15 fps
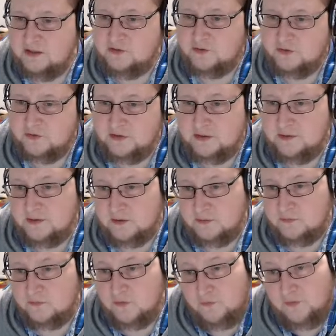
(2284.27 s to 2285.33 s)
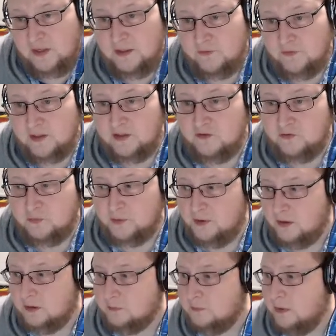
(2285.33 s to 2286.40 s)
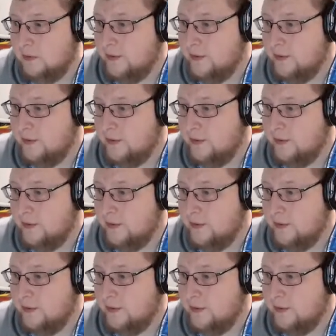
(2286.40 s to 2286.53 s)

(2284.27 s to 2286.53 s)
interesting to find out the history on them.